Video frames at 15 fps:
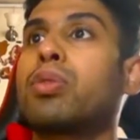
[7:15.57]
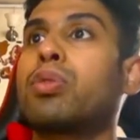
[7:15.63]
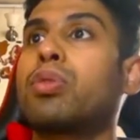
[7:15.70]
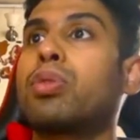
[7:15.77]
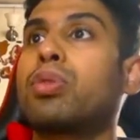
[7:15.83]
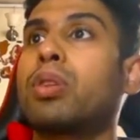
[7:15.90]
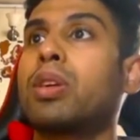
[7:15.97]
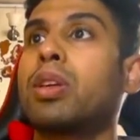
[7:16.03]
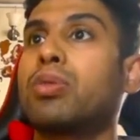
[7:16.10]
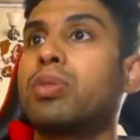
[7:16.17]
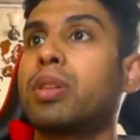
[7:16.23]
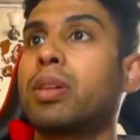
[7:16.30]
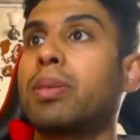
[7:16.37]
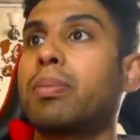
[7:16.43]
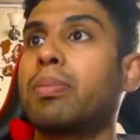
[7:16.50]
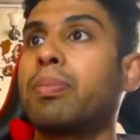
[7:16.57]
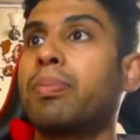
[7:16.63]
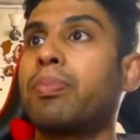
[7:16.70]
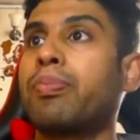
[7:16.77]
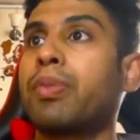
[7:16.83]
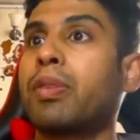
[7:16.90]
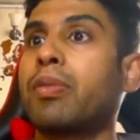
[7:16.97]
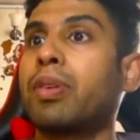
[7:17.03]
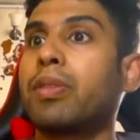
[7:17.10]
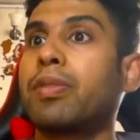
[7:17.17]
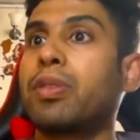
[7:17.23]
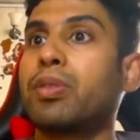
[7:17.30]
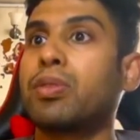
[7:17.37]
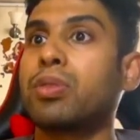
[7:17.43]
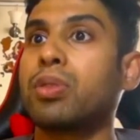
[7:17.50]
go to the downstream
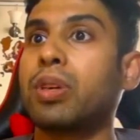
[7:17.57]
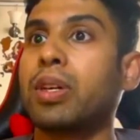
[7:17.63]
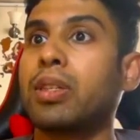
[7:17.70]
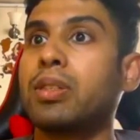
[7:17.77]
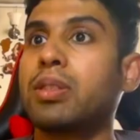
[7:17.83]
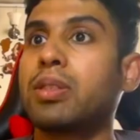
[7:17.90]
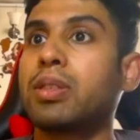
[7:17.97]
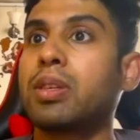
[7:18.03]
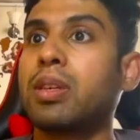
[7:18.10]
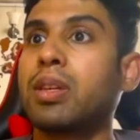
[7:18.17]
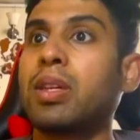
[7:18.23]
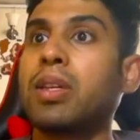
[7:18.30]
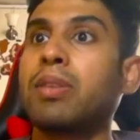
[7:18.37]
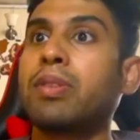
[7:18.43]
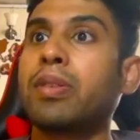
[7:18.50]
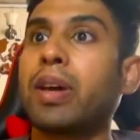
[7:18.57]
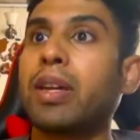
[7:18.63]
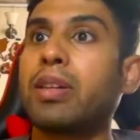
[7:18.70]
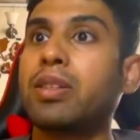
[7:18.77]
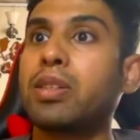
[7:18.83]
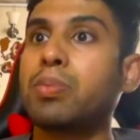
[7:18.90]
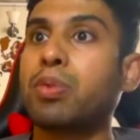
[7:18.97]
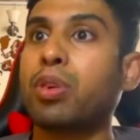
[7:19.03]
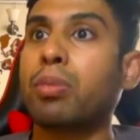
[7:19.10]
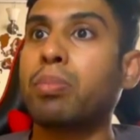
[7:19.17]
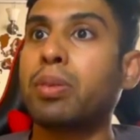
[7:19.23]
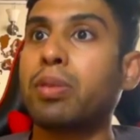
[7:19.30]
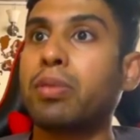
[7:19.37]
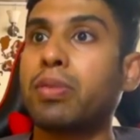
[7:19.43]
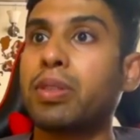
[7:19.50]
workflow. So hence, we've added this
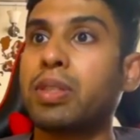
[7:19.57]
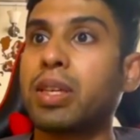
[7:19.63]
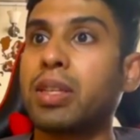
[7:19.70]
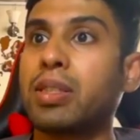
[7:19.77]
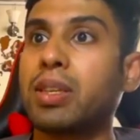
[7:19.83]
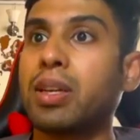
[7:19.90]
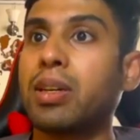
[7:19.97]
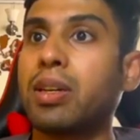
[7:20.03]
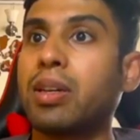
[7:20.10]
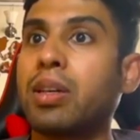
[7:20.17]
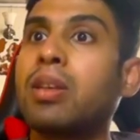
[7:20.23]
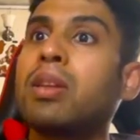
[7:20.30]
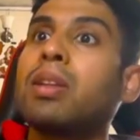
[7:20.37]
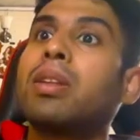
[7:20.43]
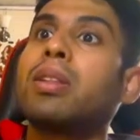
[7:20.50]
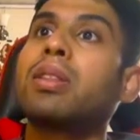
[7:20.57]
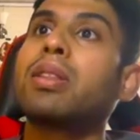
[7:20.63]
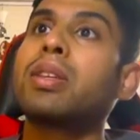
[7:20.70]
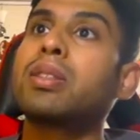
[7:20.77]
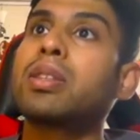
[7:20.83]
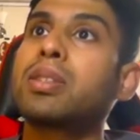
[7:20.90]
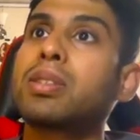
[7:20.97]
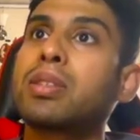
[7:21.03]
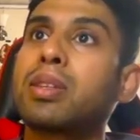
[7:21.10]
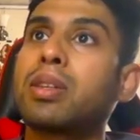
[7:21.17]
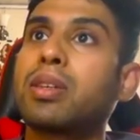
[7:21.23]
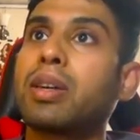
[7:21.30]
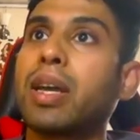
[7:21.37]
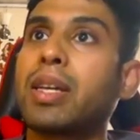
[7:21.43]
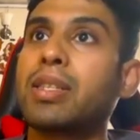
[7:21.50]
prompt which says that this is
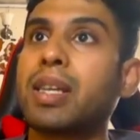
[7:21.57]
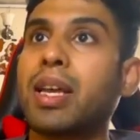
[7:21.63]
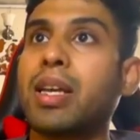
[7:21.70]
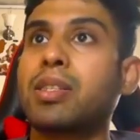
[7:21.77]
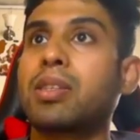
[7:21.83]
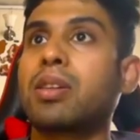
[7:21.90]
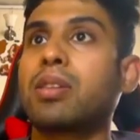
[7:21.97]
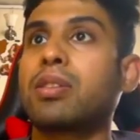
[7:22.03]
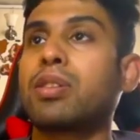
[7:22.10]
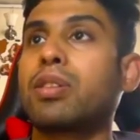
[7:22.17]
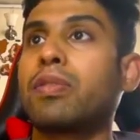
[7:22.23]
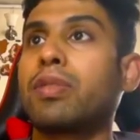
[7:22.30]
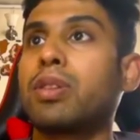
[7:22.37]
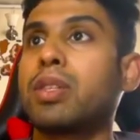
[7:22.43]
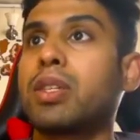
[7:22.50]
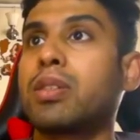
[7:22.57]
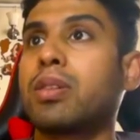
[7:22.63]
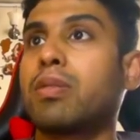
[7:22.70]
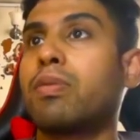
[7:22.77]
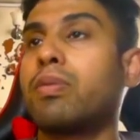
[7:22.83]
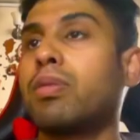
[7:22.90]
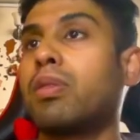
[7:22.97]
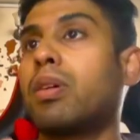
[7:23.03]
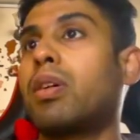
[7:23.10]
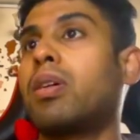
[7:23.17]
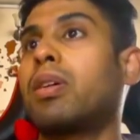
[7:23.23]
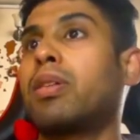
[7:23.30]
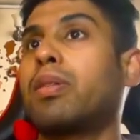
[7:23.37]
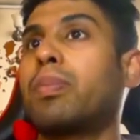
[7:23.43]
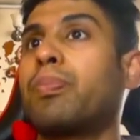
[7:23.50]
the exact structure of the JSON
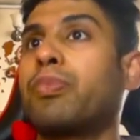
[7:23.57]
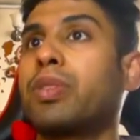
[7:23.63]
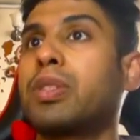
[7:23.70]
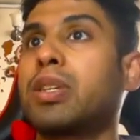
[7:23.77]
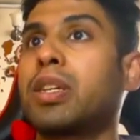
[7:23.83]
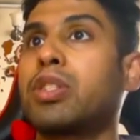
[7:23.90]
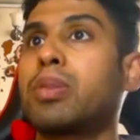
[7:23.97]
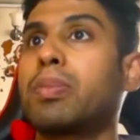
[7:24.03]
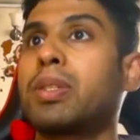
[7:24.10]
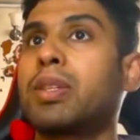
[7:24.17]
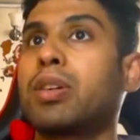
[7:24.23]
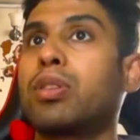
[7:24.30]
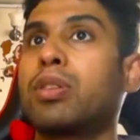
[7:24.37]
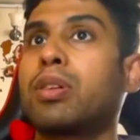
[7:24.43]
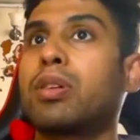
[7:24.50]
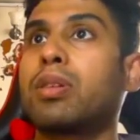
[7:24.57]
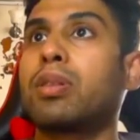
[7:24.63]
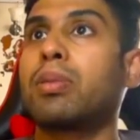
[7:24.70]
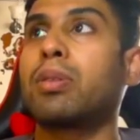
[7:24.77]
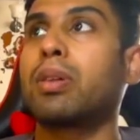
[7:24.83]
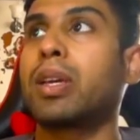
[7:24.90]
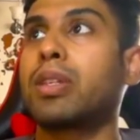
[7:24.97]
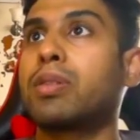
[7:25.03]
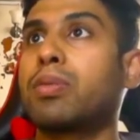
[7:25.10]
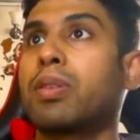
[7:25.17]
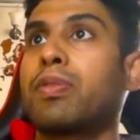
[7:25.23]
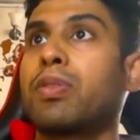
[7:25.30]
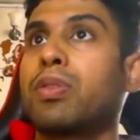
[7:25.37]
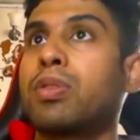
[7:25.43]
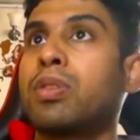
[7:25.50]
which needs to be sent to the next
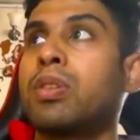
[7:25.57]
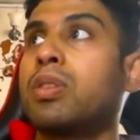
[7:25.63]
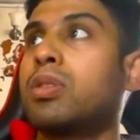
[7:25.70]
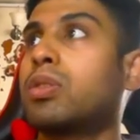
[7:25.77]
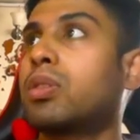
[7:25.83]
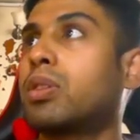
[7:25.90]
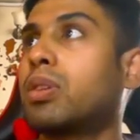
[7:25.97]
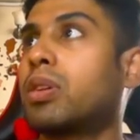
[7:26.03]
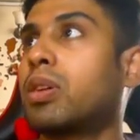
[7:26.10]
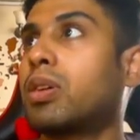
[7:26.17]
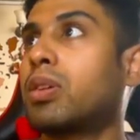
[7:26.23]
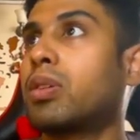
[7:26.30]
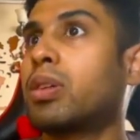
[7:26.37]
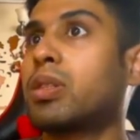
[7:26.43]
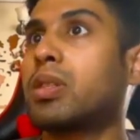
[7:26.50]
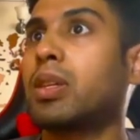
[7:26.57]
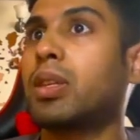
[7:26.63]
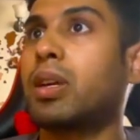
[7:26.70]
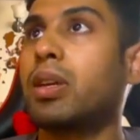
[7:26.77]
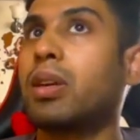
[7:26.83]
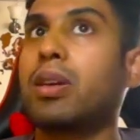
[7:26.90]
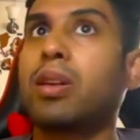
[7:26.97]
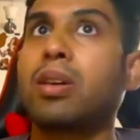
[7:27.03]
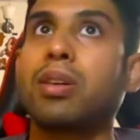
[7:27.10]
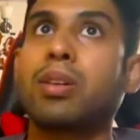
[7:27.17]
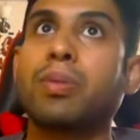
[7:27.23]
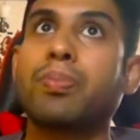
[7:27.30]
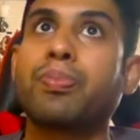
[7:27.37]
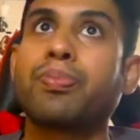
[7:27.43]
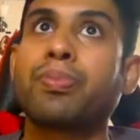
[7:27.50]
workflow. So here you can see that